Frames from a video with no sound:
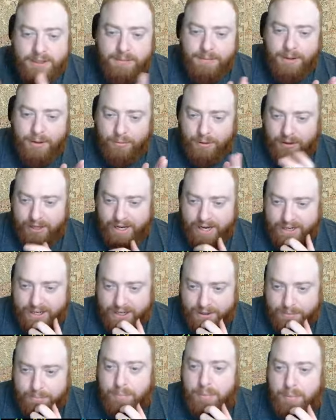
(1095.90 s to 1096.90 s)
to be
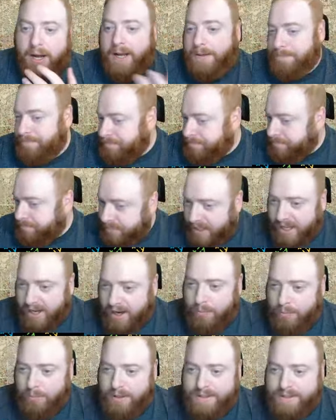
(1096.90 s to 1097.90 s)
related, but
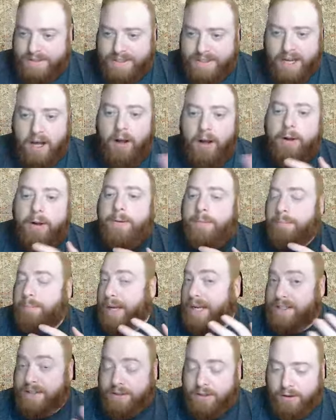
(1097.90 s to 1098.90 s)
can't really tell
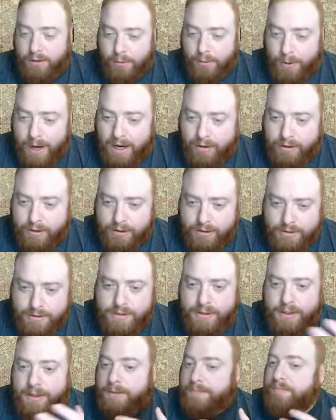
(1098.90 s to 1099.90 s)
based on the
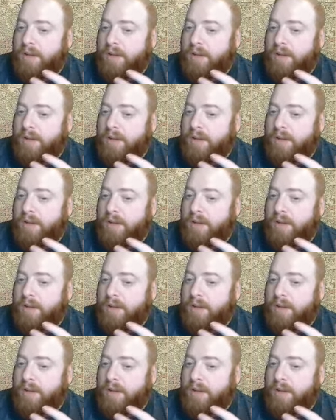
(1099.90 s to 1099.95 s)
records.